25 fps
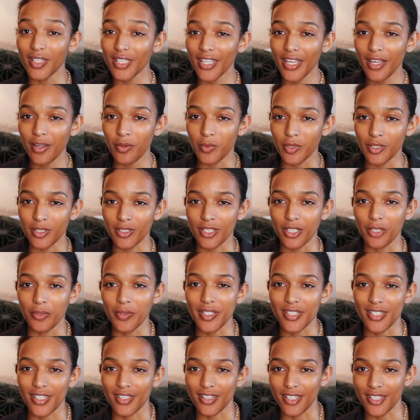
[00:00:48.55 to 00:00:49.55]
thing I will note
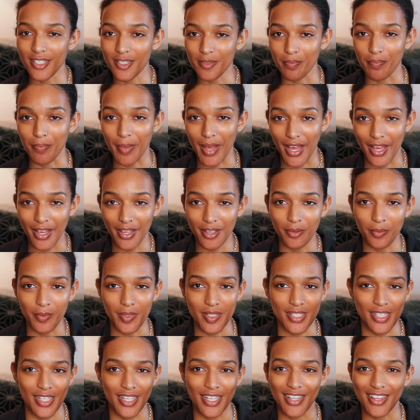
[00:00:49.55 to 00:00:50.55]
is that this bag
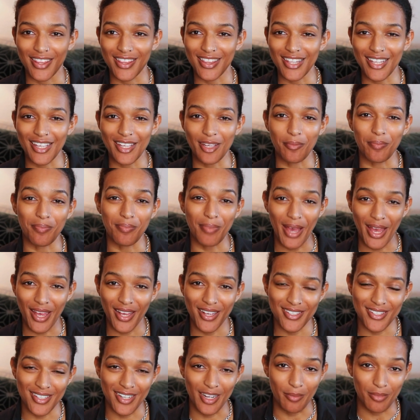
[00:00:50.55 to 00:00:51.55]
was in the
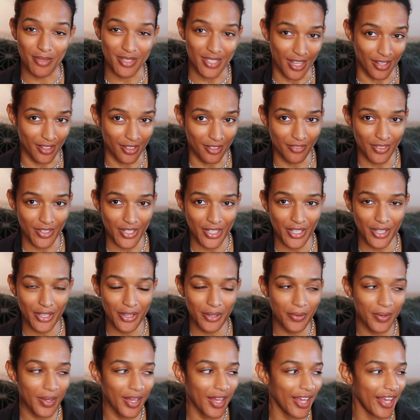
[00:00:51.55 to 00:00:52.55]
bags that I'm selling
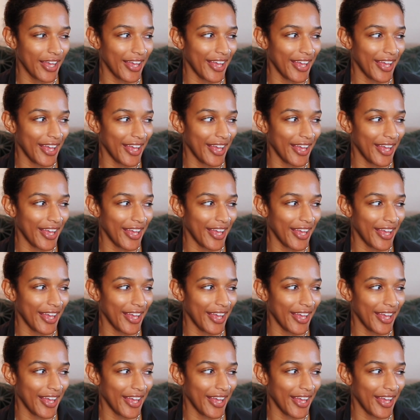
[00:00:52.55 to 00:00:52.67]
video,